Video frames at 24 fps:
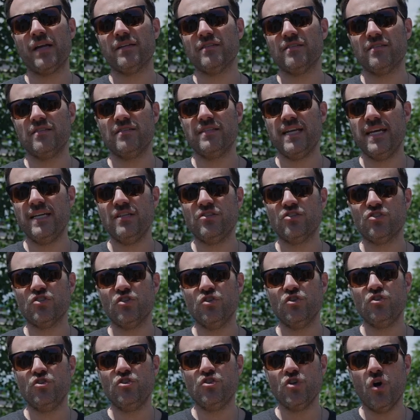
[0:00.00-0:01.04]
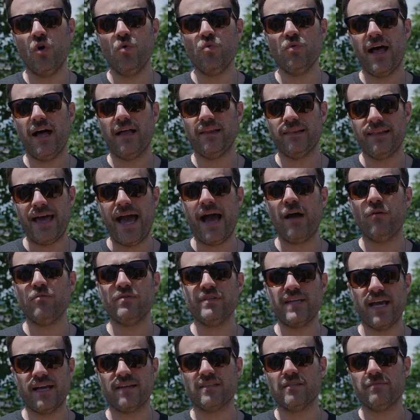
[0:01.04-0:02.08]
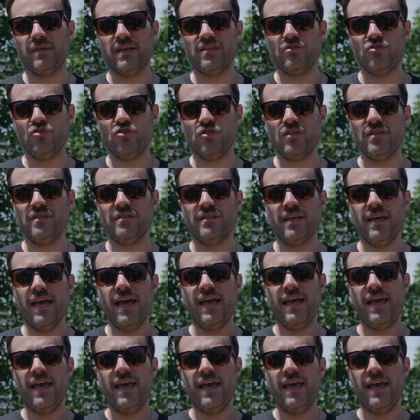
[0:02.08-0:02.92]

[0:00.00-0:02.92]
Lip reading: of states don't allow text messages